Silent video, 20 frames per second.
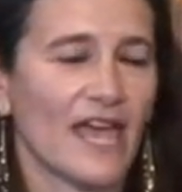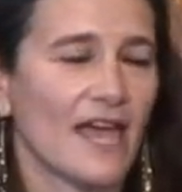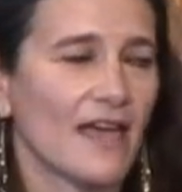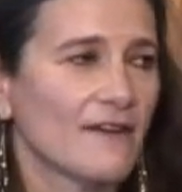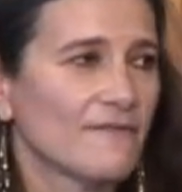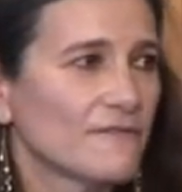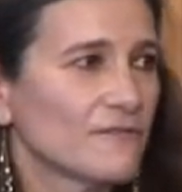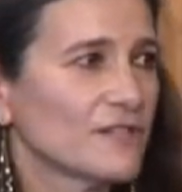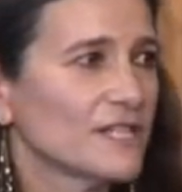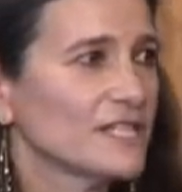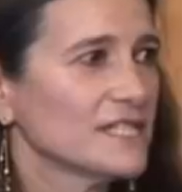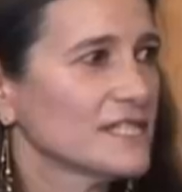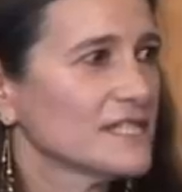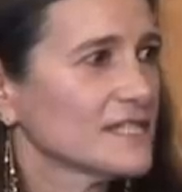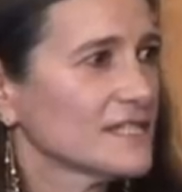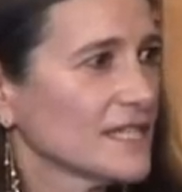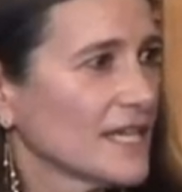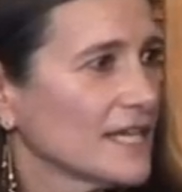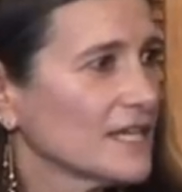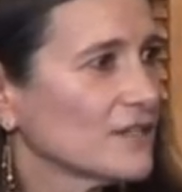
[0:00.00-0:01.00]
Every
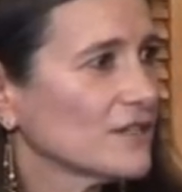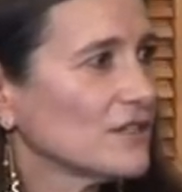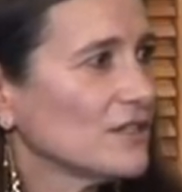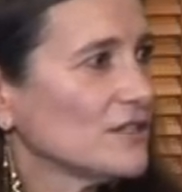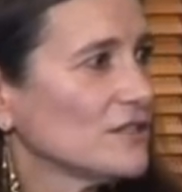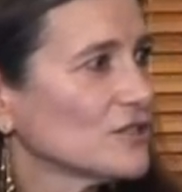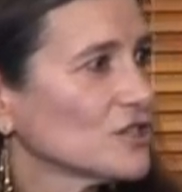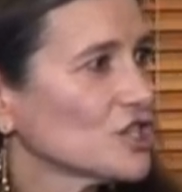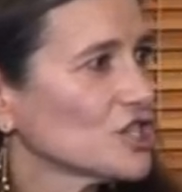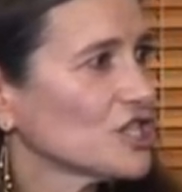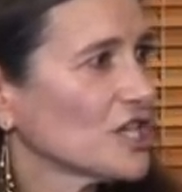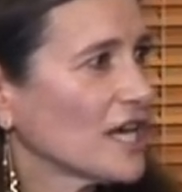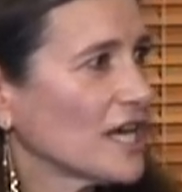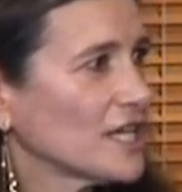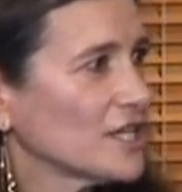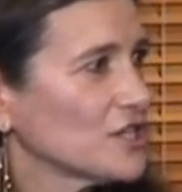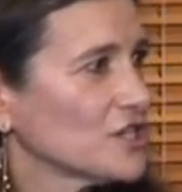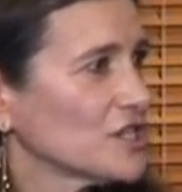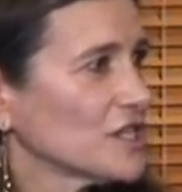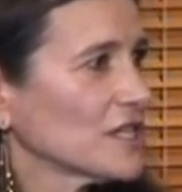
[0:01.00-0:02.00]
single
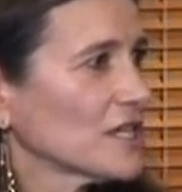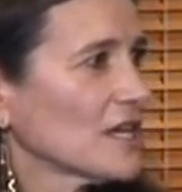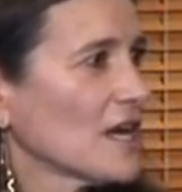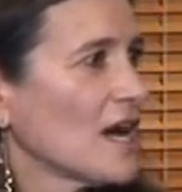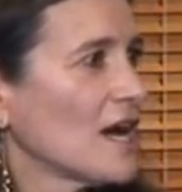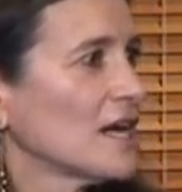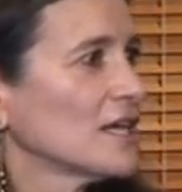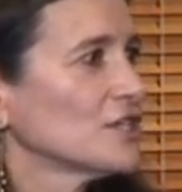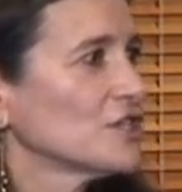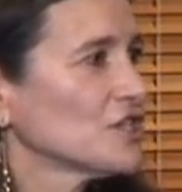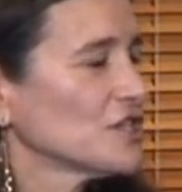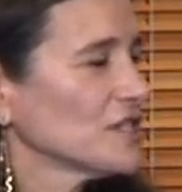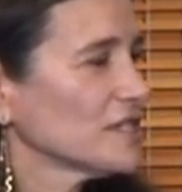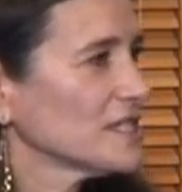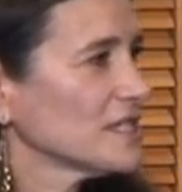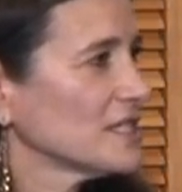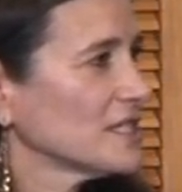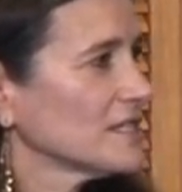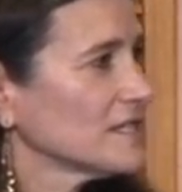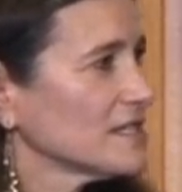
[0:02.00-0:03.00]
change in
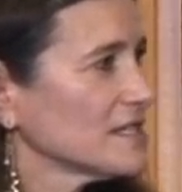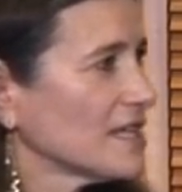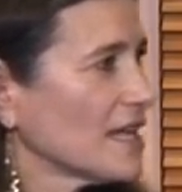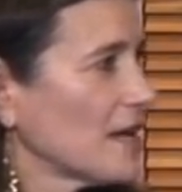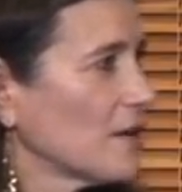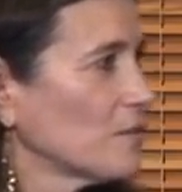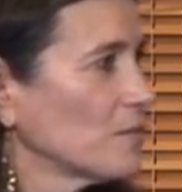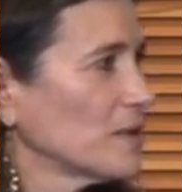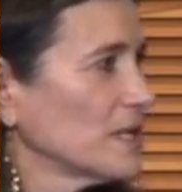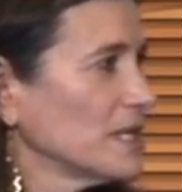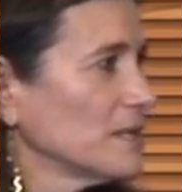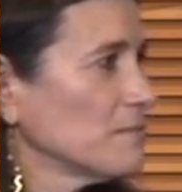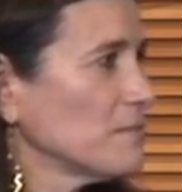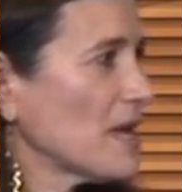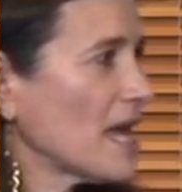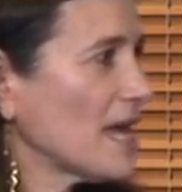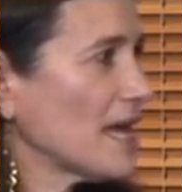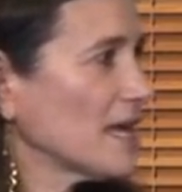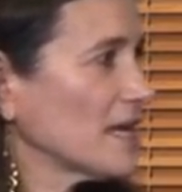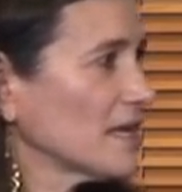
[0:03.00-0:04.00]
consciousness that we
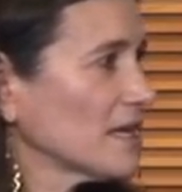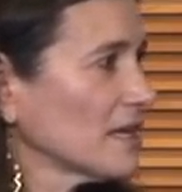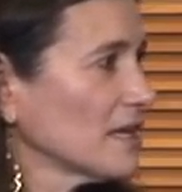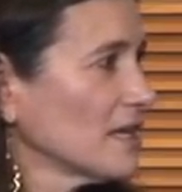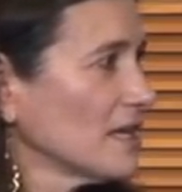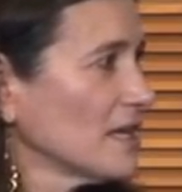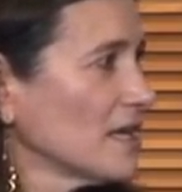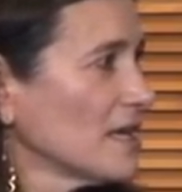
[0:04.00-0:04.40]
make